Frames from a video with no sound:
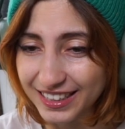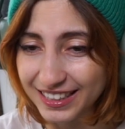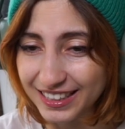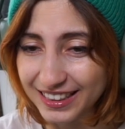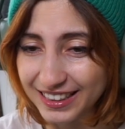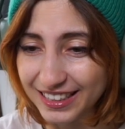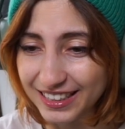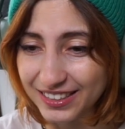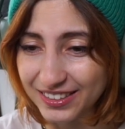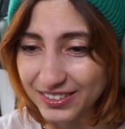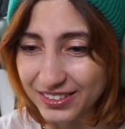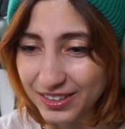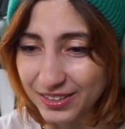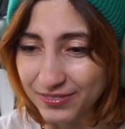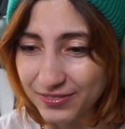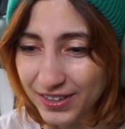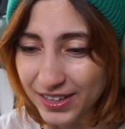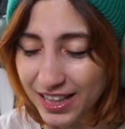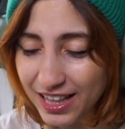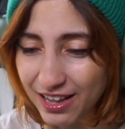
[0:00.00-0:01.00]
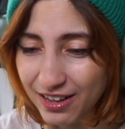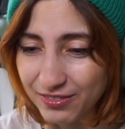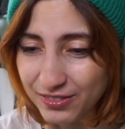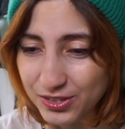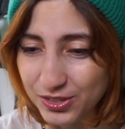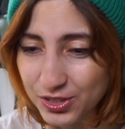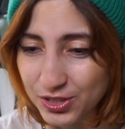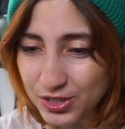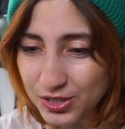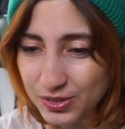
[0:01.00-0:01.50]
he literally fell out of
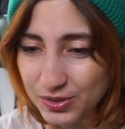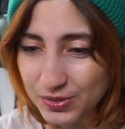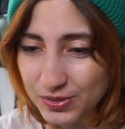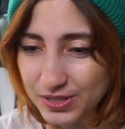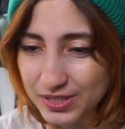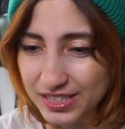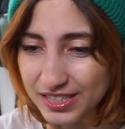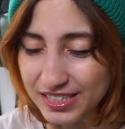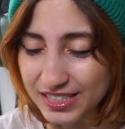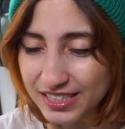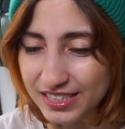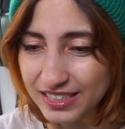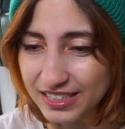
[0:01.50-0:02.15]
his shoes.